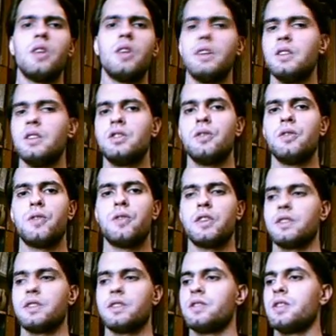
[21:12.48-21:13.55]
just
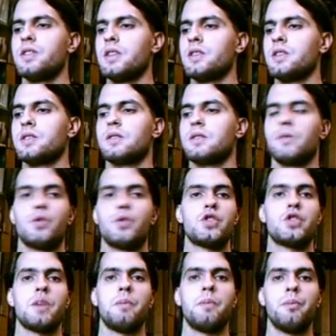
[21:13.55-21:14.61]
different things,
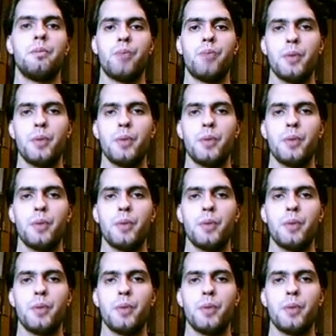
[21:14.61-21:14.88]
which are